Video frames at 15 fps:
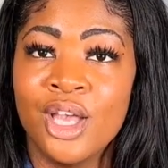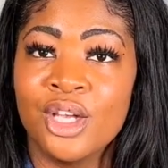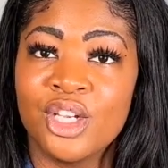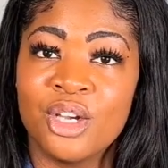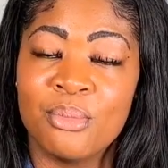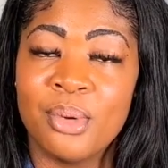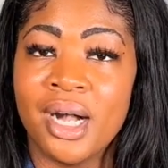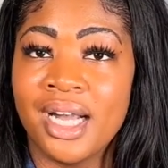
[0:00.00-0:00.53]

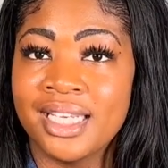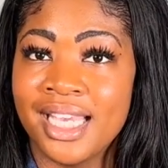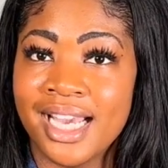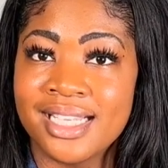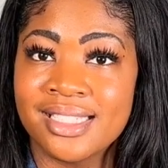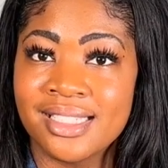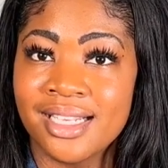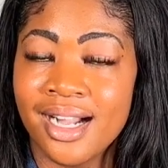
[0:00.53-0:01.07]
your
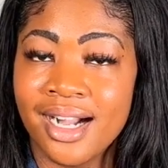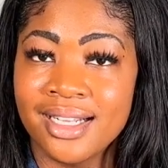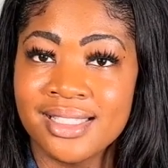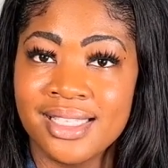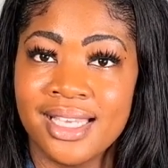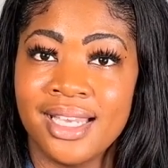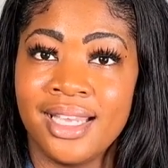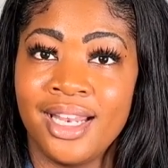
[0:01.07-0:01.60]
podcast
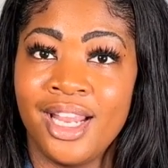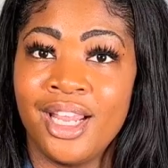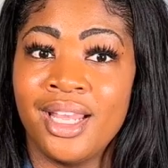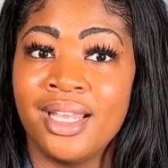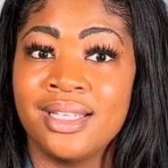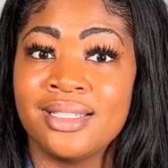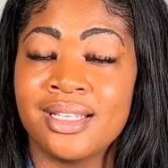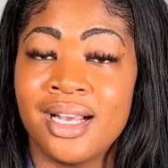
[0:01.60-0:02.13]
content
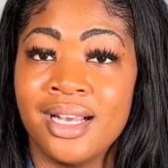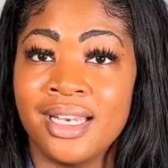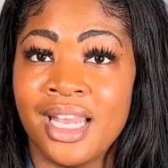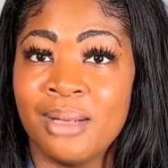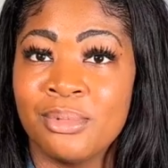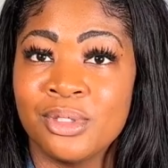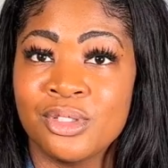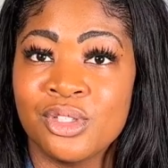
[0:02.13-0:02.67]
and
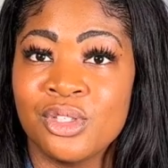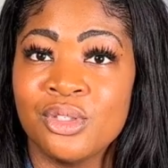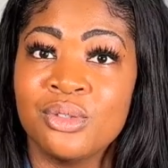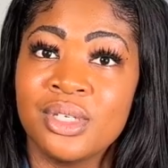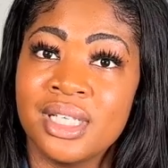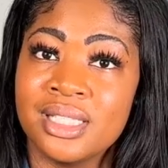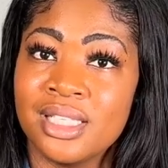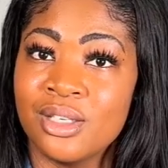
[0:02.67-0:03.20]
unable to
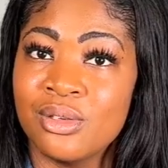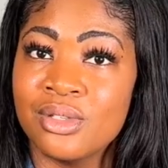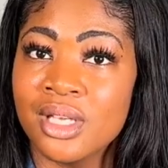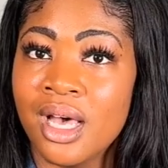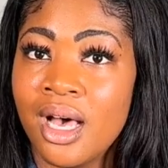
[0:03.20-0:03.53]
continue to